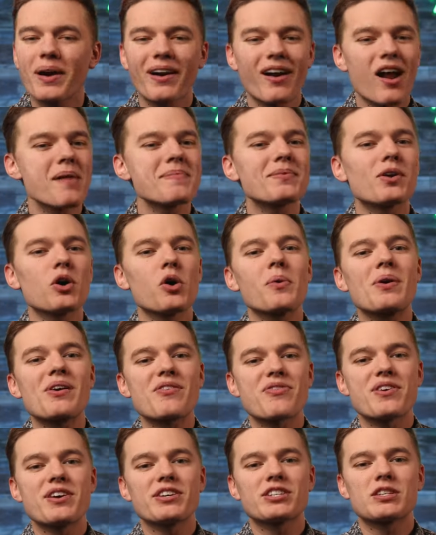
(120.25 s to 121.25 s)
where I'm going
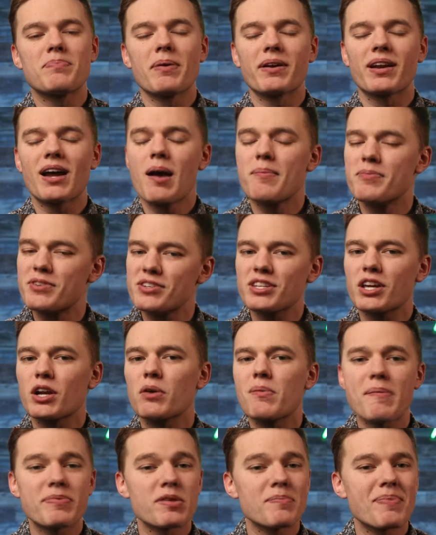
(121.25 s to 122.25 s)
with this, but I'm just going
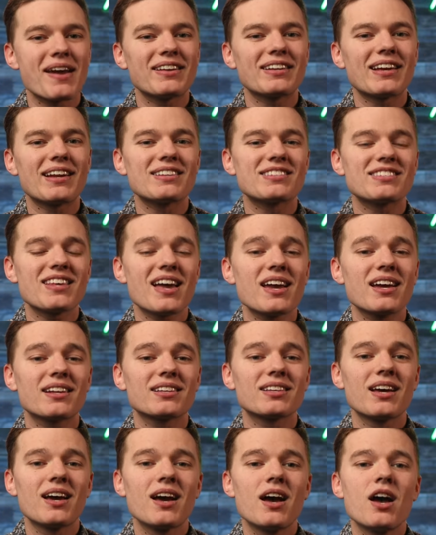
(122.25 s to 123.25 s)
to rip the band-aid and say
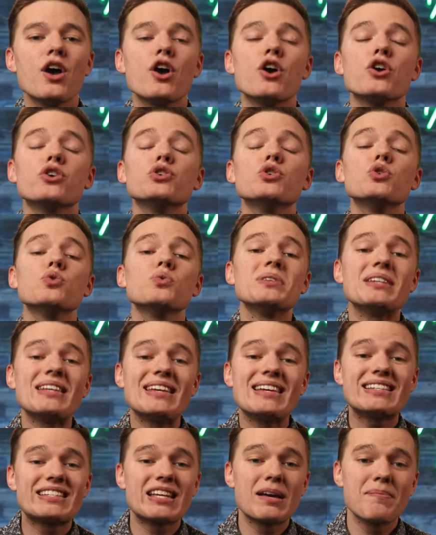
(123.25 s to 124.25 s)
it. You
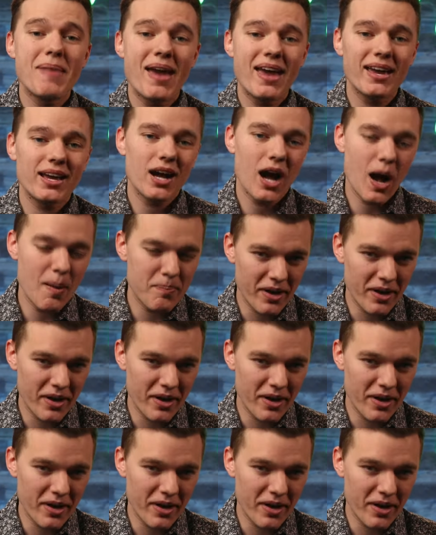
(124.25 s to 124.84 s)
need to make a